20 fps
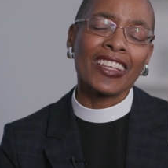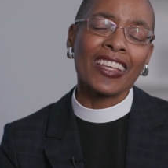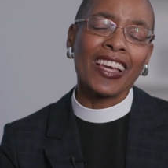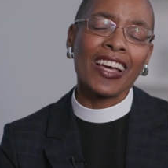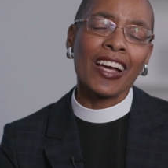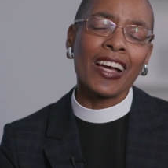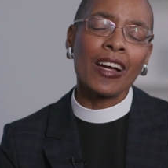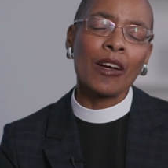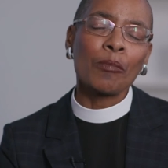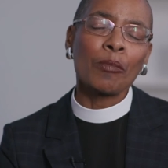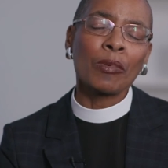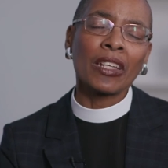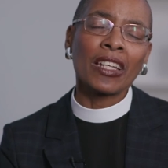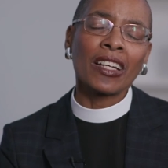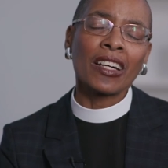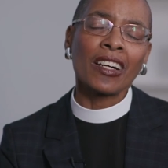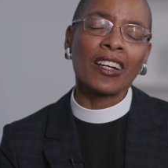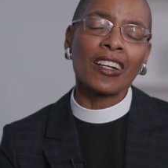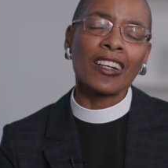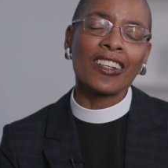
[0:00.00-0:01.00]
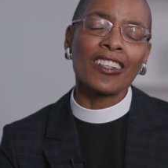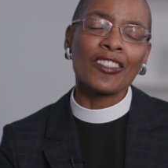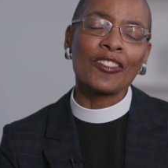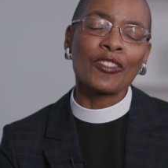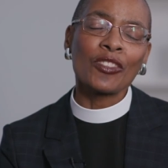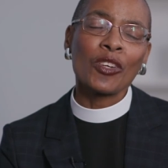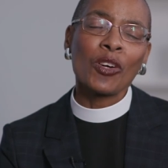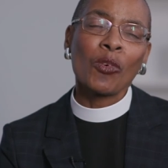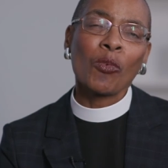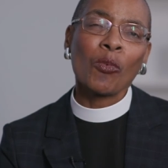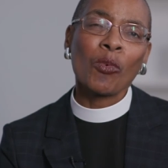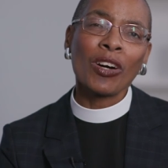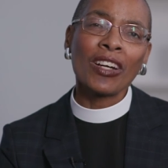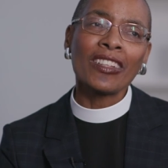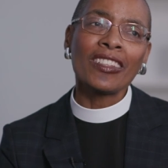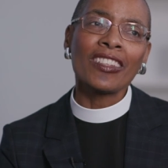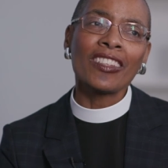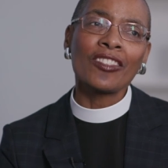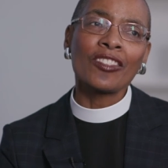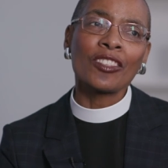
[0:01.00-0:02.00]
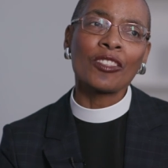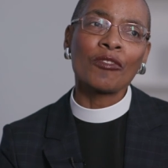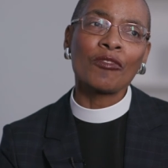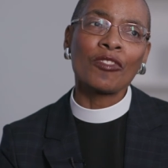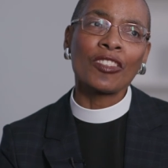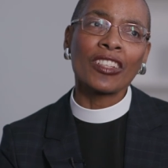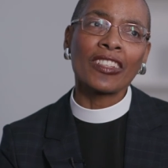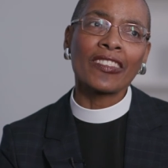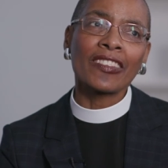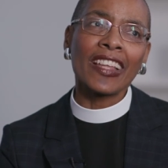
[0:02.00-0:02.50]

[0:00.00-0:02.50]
yeah, because what does it feel?